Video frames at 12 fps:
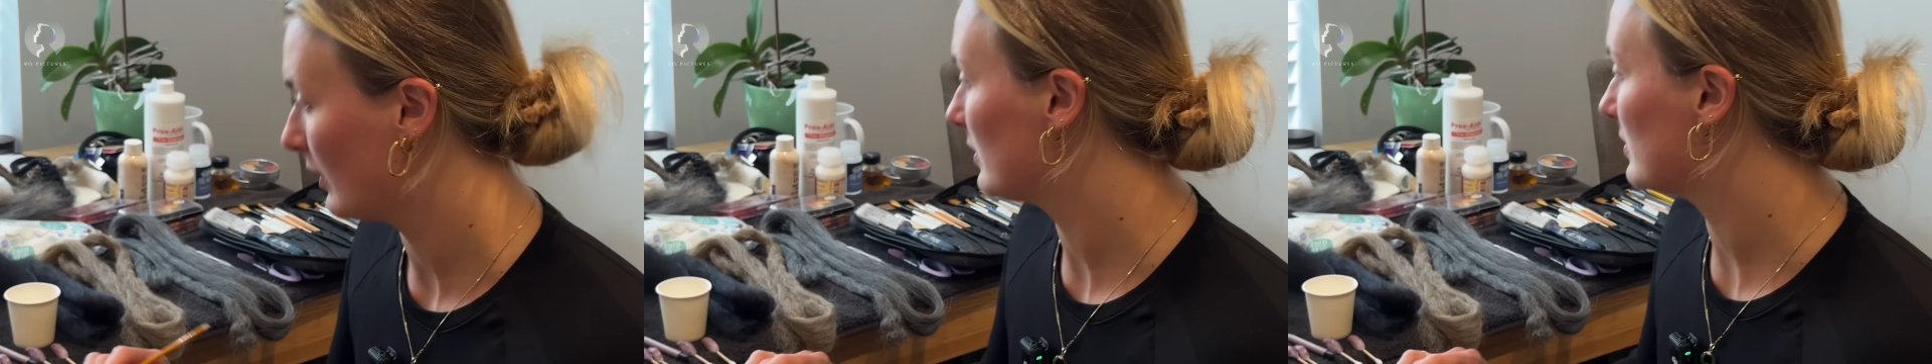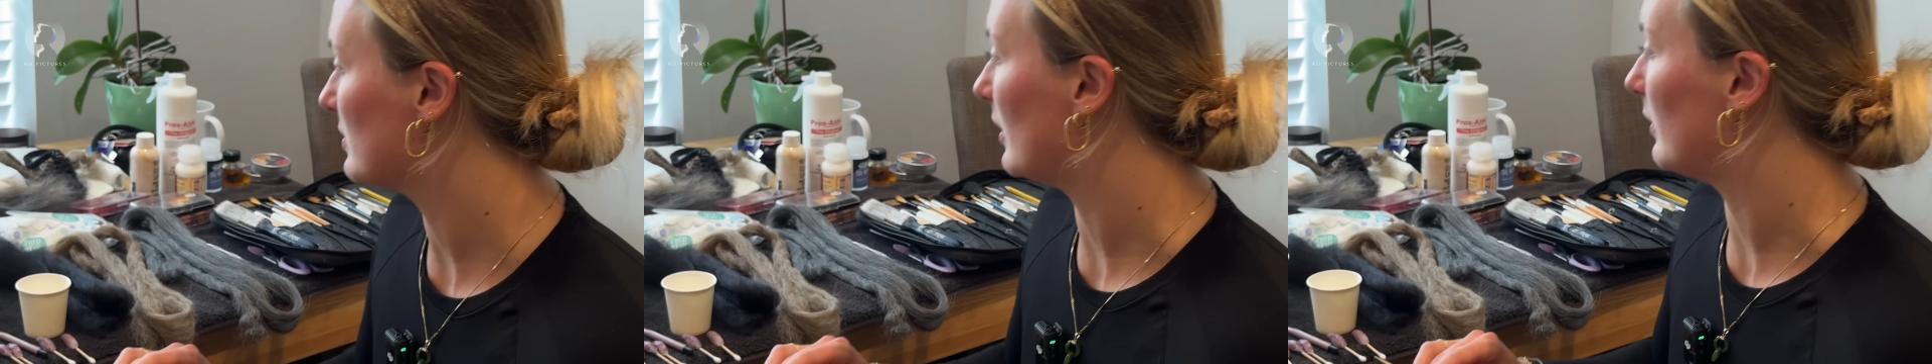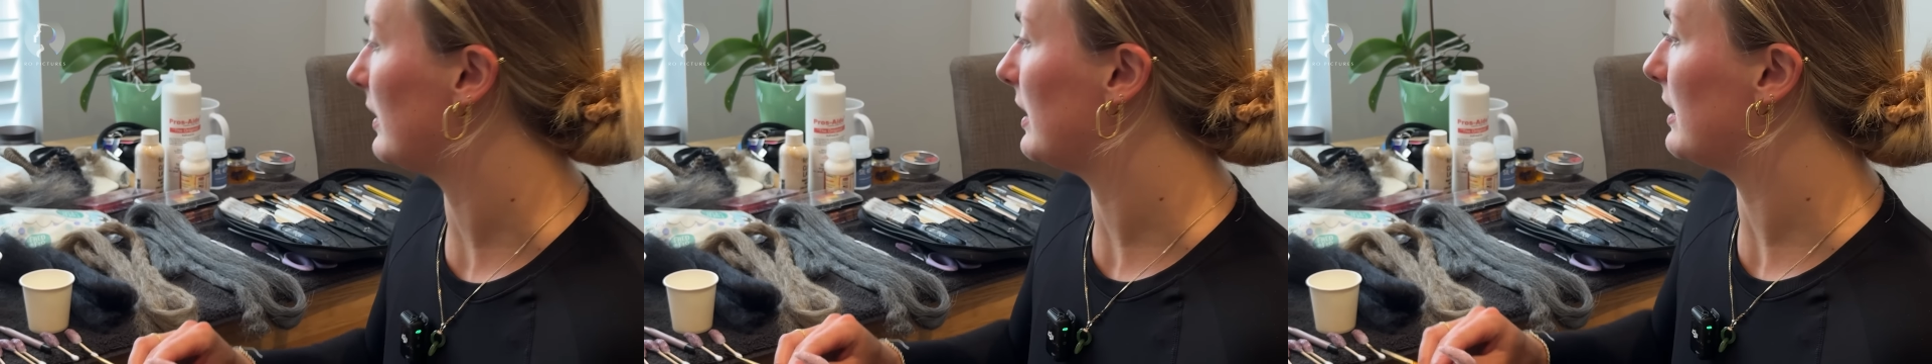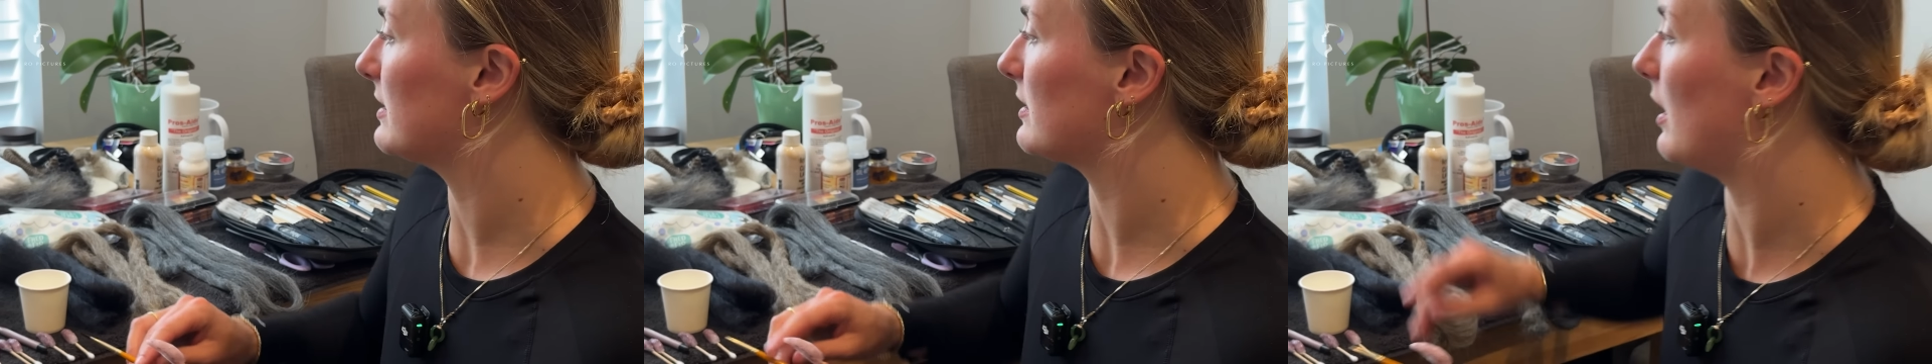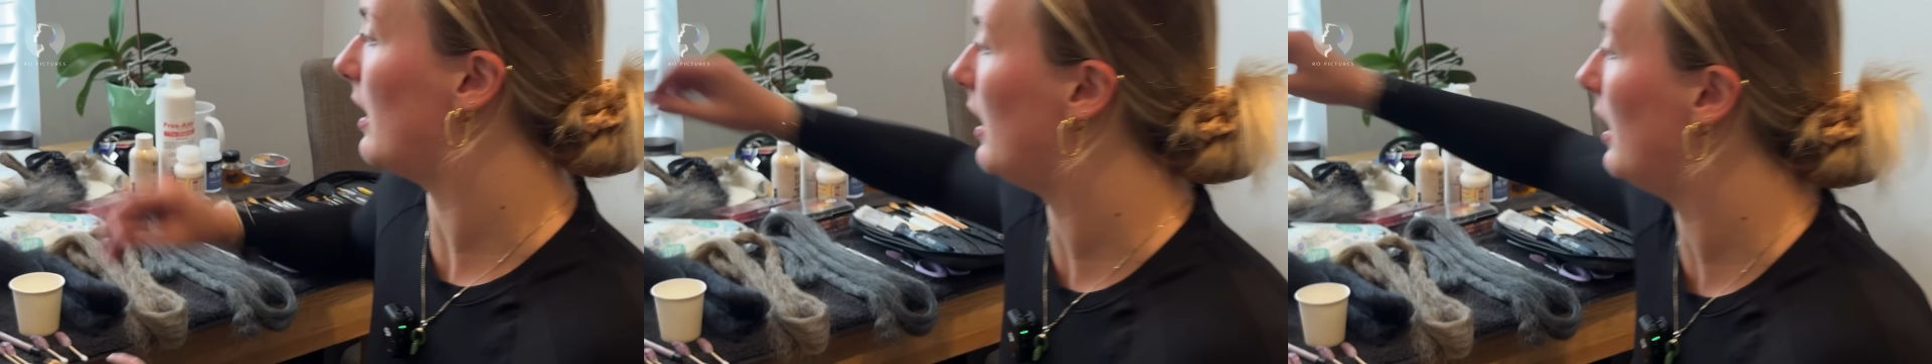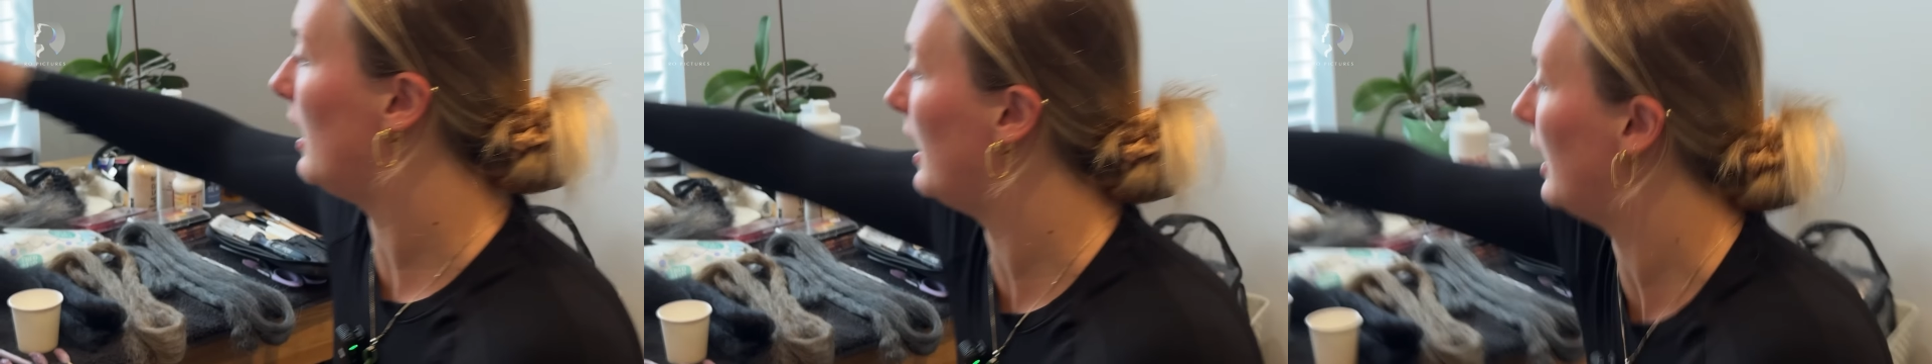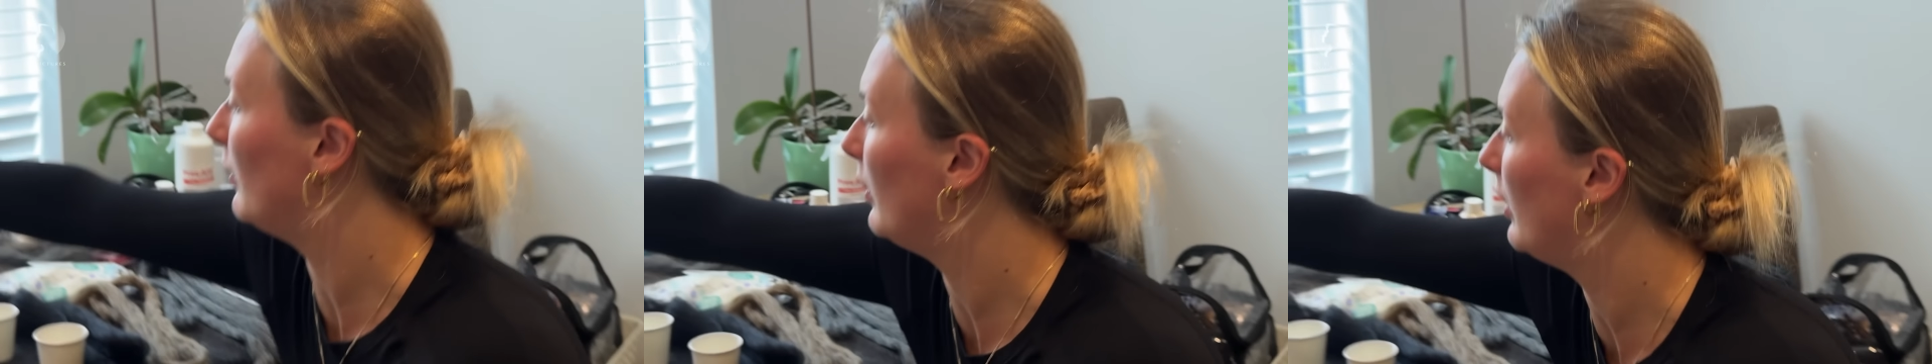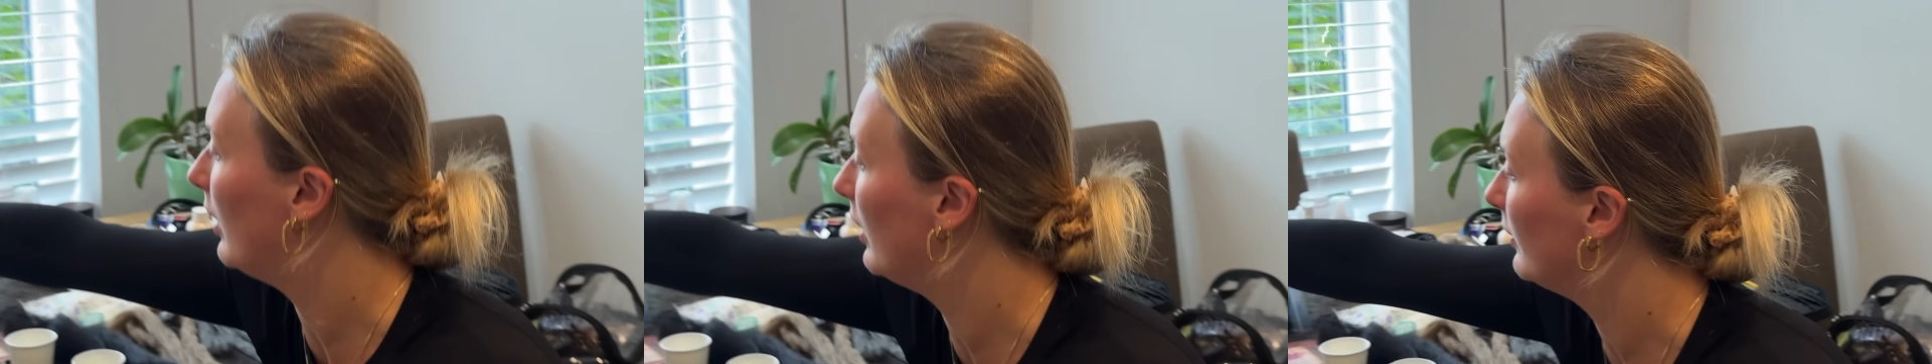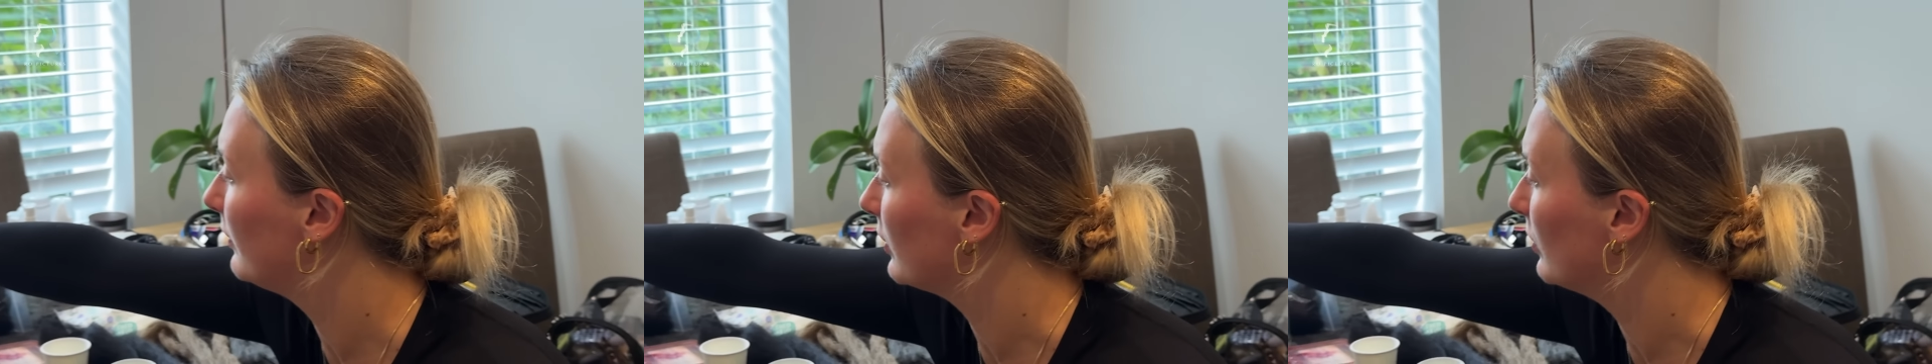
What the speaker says: So these are out of